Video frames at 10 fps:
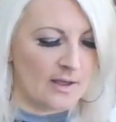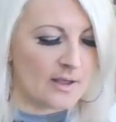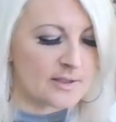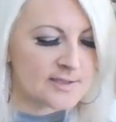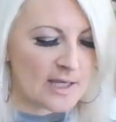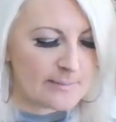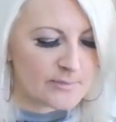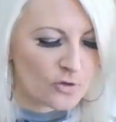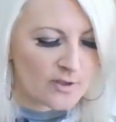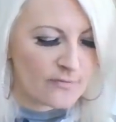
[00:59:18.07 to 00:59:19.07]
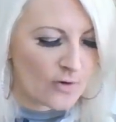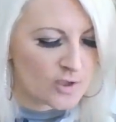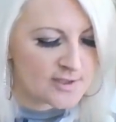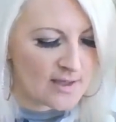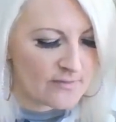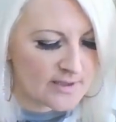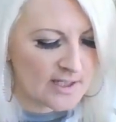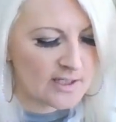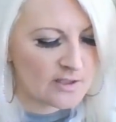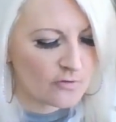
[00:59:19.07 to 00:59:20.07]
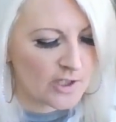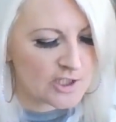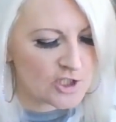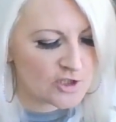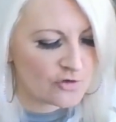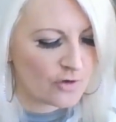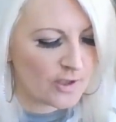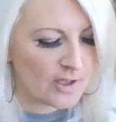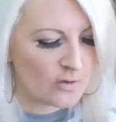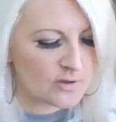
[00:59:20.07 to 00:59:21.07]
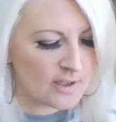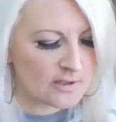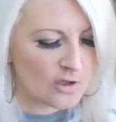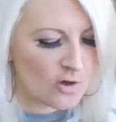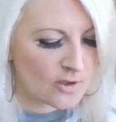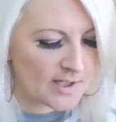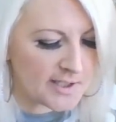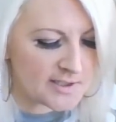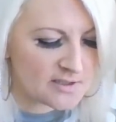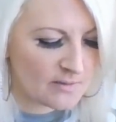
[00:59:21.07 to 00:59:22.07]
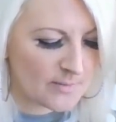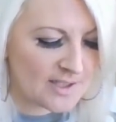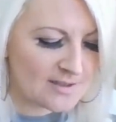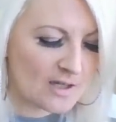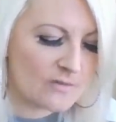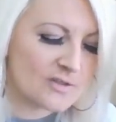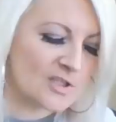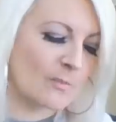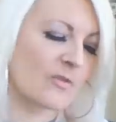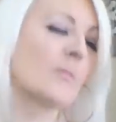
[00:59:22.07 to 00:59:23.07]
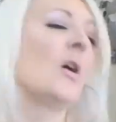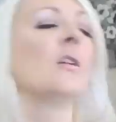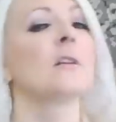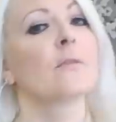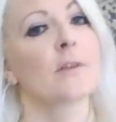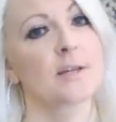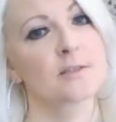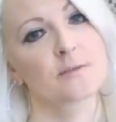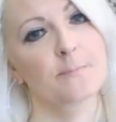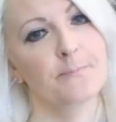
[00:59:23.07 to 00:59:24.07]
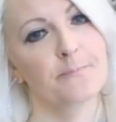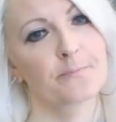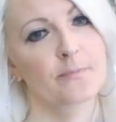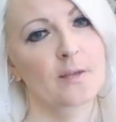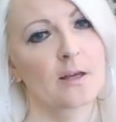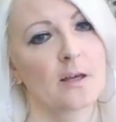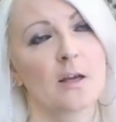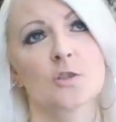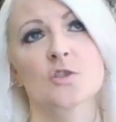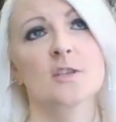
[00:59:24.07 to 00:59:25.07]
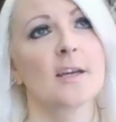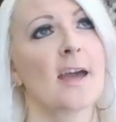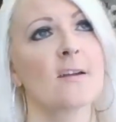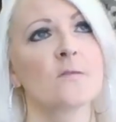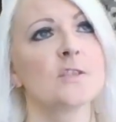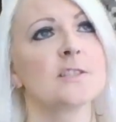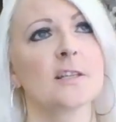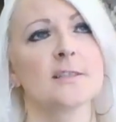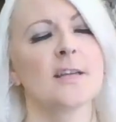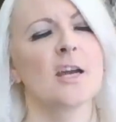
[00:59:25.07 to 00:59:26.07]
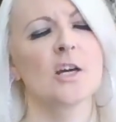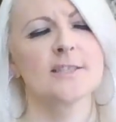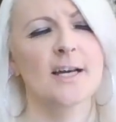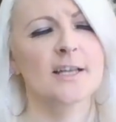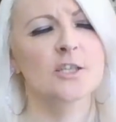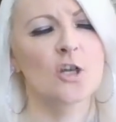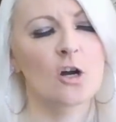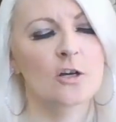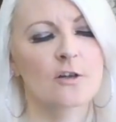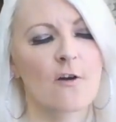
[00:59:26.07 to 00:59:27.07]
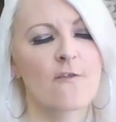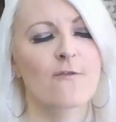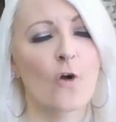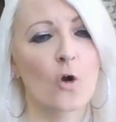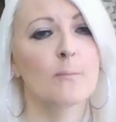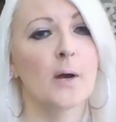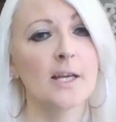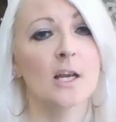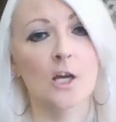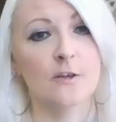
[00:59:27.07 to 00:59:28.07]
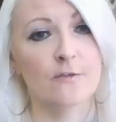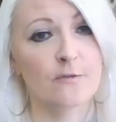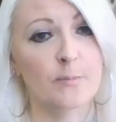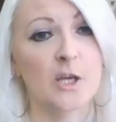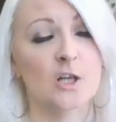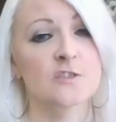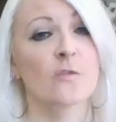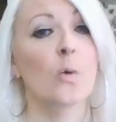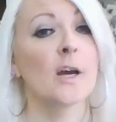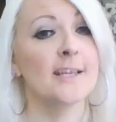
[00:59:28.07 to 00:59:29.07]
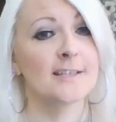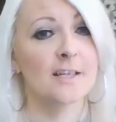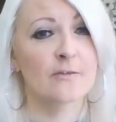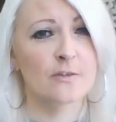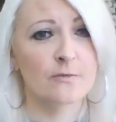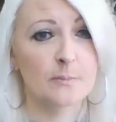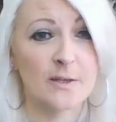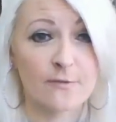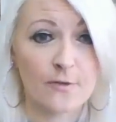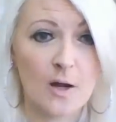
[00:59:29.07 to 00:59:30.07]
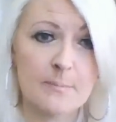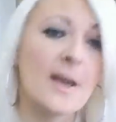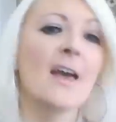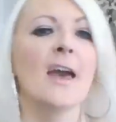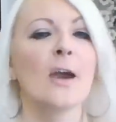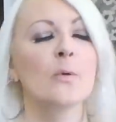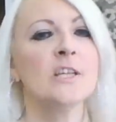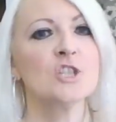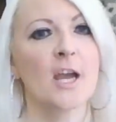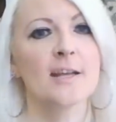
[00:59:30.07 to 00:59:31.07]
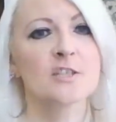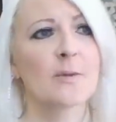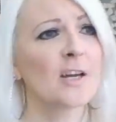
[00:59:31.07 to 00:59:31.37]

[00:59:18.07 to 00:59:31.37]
In Psalm 34 17, the righteous cry out, and the Lord hears them, He delivers them from all their fears. Just like every single day, I thank God for my life because of what He delivered for me from, how He changed me.